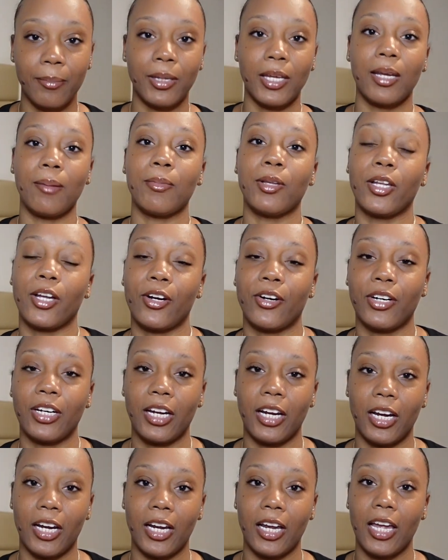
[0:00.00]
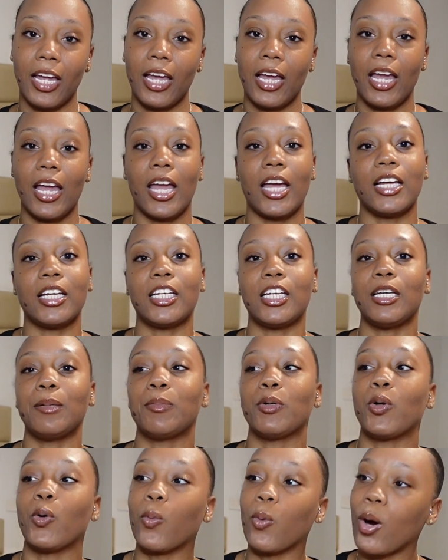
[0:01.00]
keep learning, and
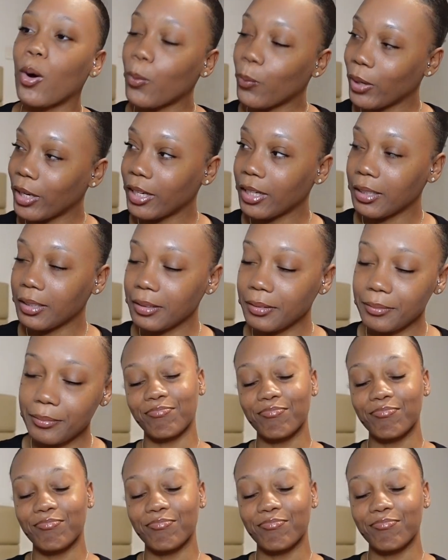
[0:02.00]
keep growing.